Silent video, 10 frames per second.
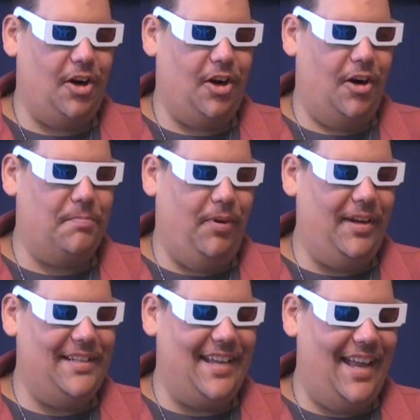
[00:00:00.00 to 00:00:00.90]

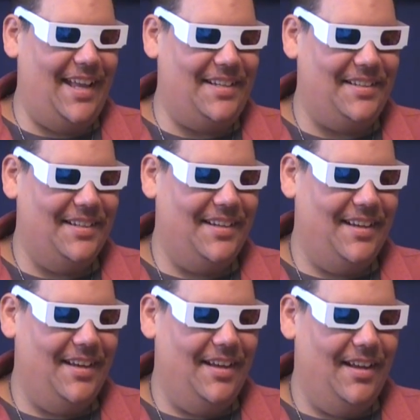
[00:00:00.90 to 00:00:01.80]
Sharkboy dead?
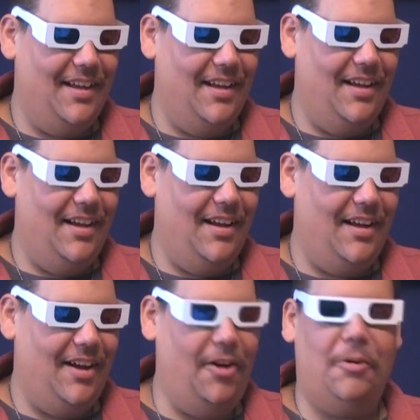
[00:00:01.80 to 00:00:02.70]

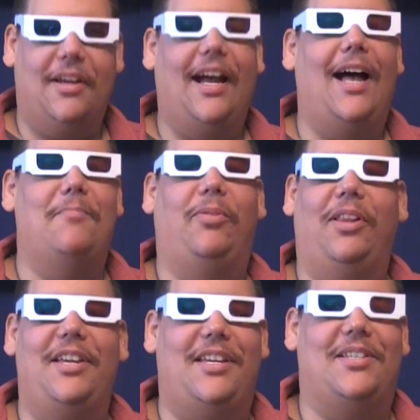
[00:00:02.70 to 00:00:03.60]
Oh god,
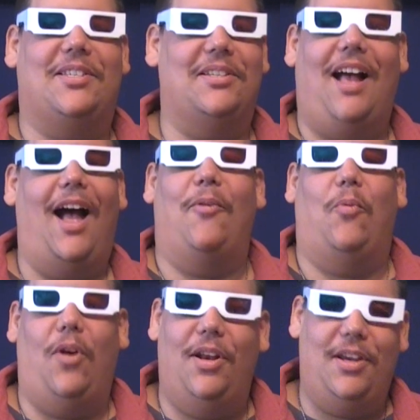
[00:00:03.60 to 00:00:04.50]
please. I
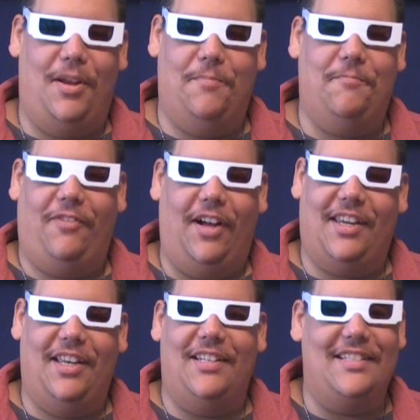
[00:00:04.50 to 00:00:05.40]
want him
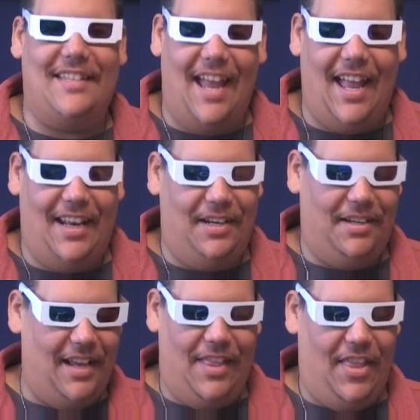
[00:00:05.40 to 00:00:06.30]
fucking dead.
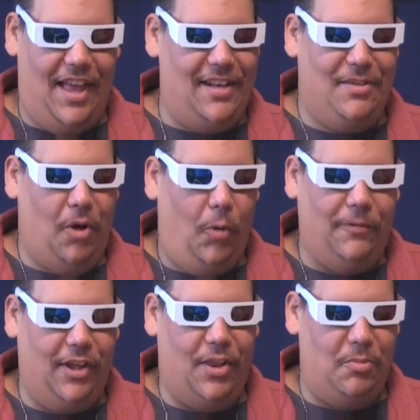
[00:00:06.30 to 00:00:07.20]
And then
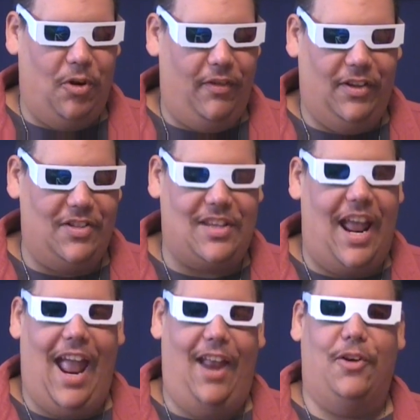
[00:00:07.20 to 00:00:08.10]
hopefully the movie will just
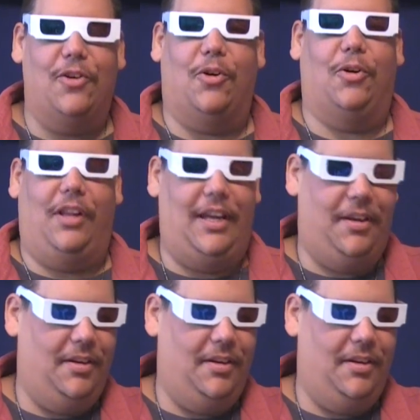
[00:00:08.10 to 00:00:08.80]
end early.